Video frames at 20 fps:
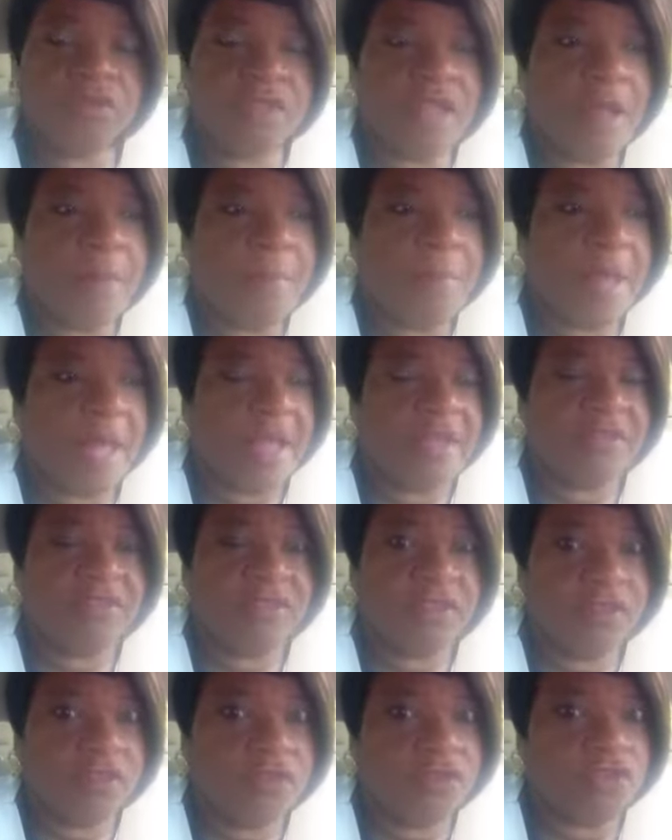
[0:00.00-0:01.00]
stop buying
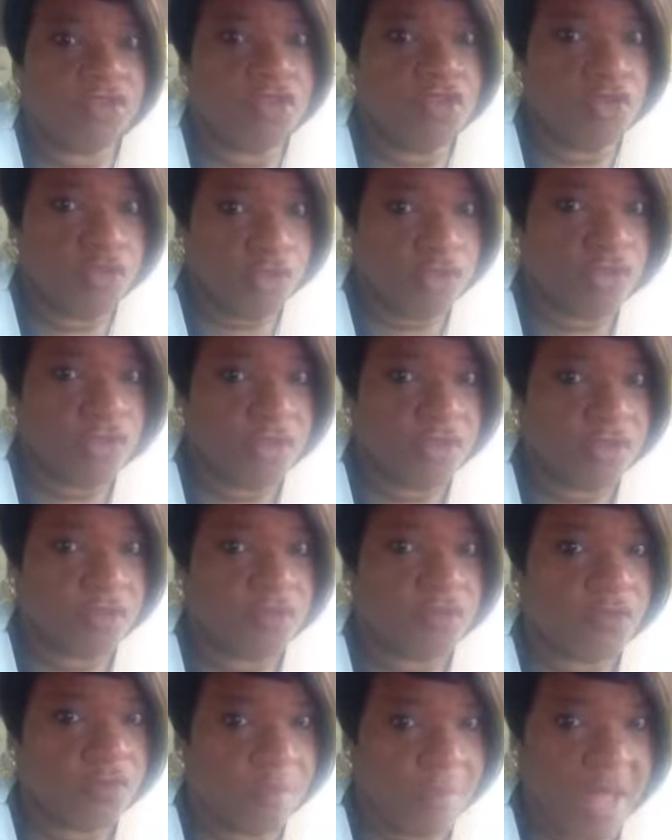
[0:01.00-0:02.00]
stuff that's useless
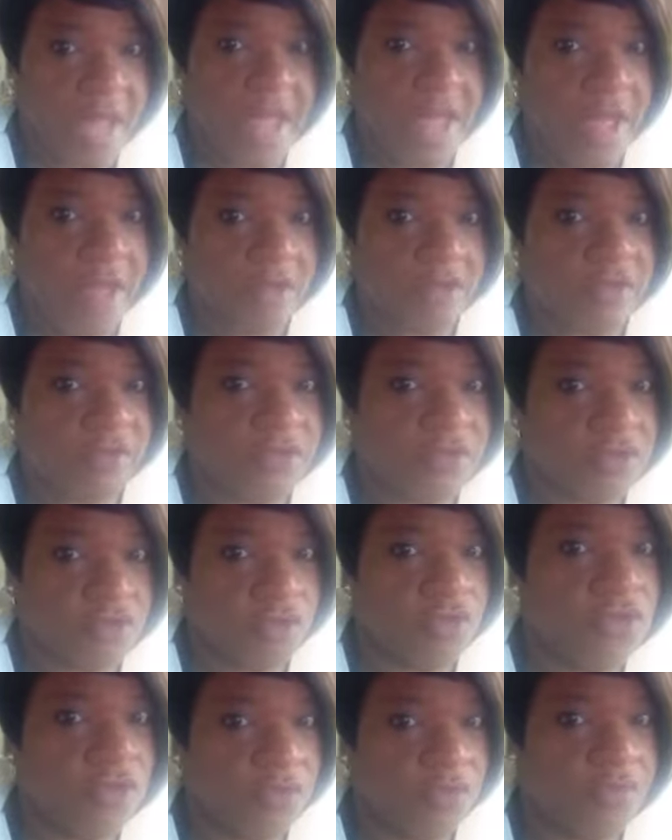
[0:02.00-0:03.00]
for my house. If it's
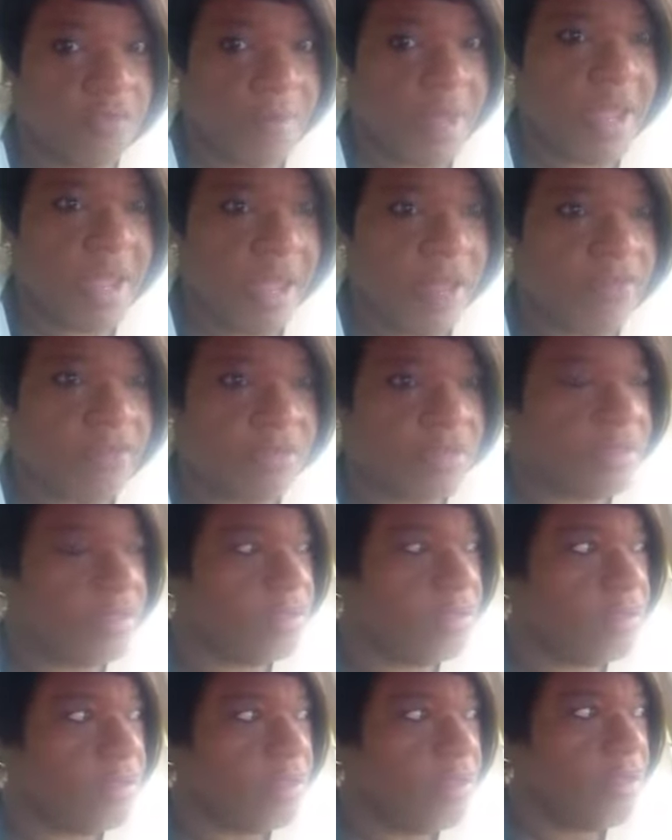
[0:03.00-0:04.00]
useless for my house,
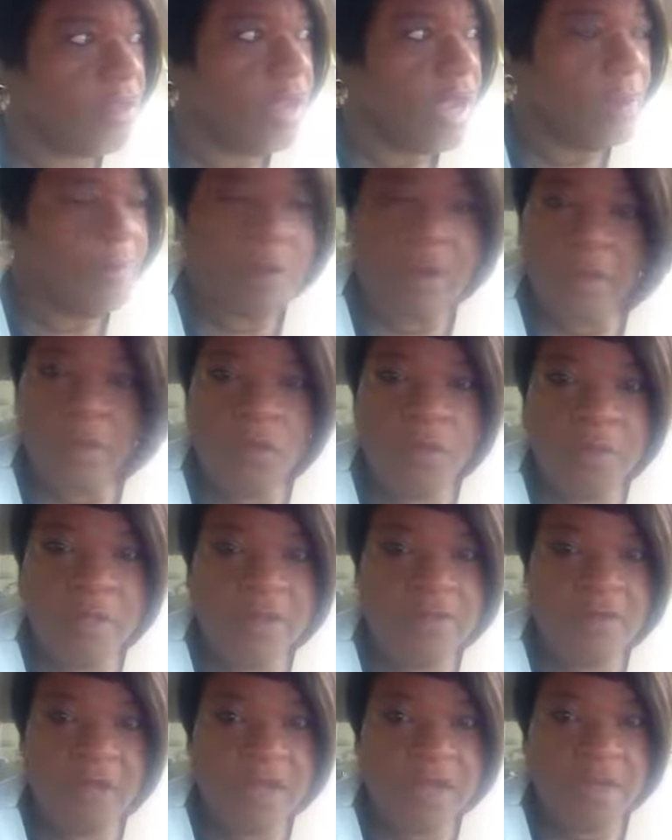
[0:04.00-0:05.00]
then I probably won't be
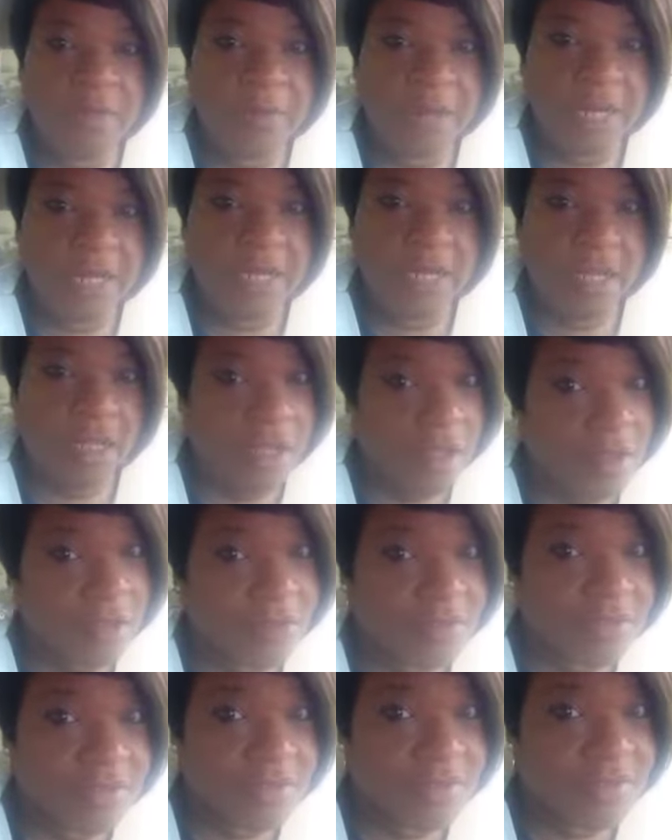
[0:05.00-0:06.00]
able to find anybody
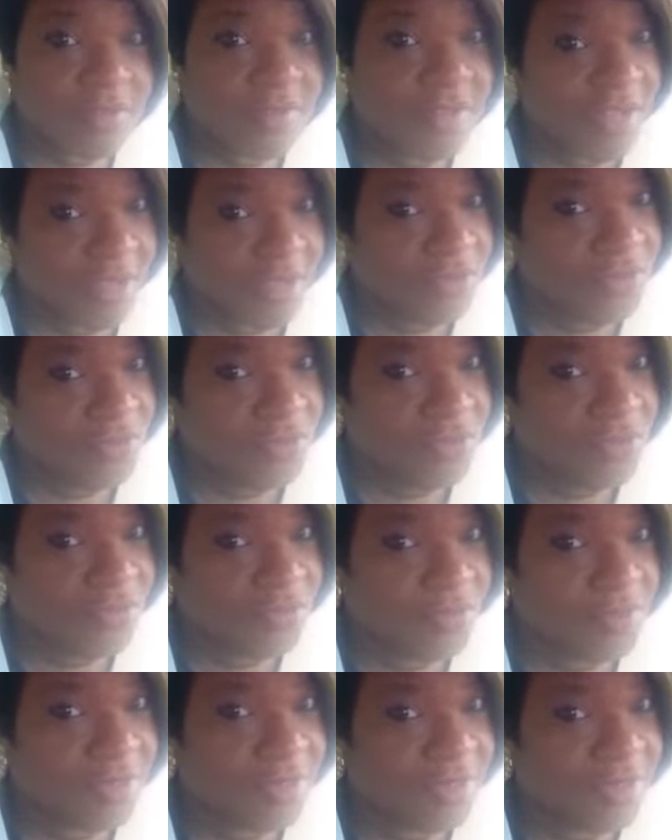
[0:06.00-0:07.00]
else that can use it
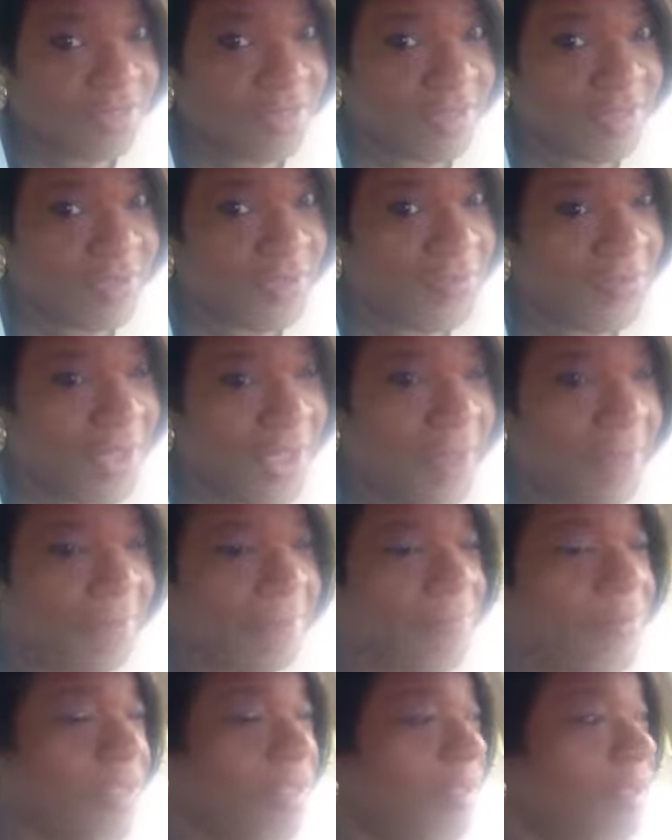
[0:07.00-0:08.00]
for anything, okay?
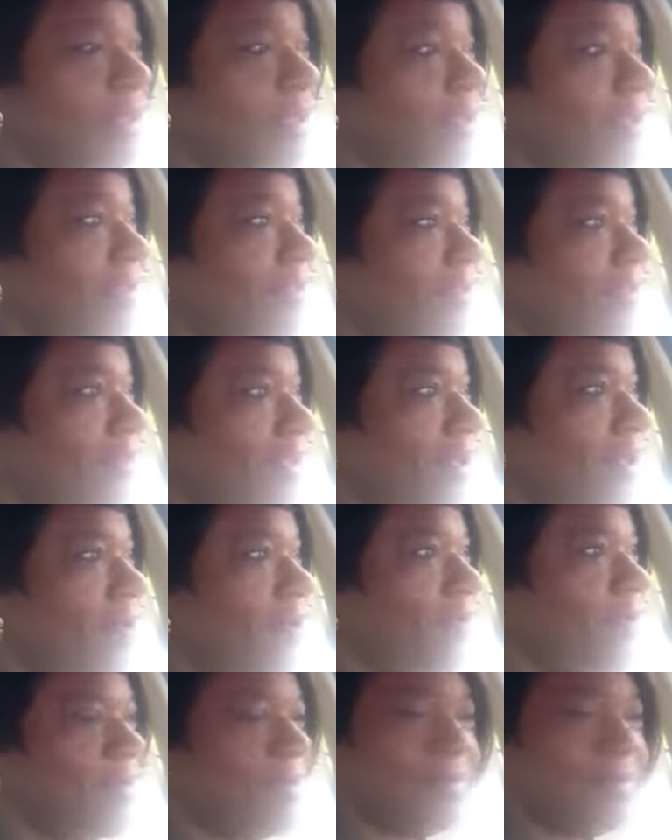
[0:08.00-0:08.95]
So,